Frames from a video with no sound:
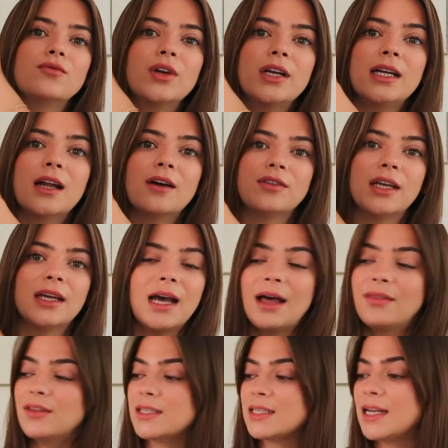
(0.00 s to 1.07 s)
really love it,
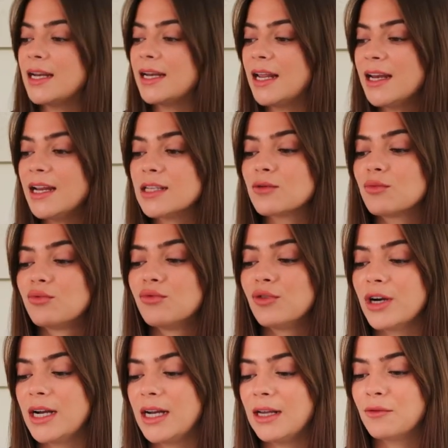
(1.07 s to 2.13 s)
and this linen is
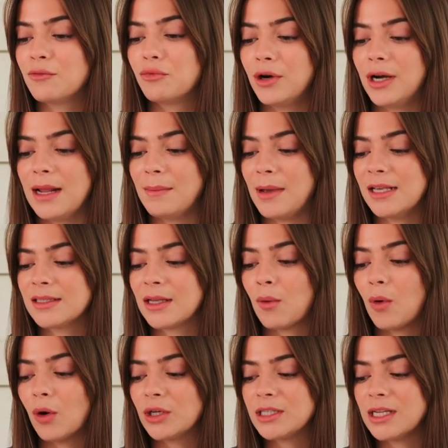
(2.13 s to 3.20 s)
really, really amazing
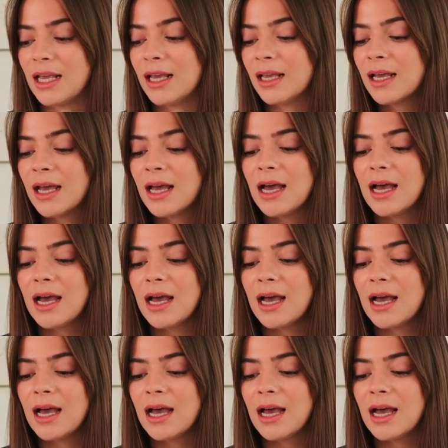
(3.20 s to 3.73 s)
quality.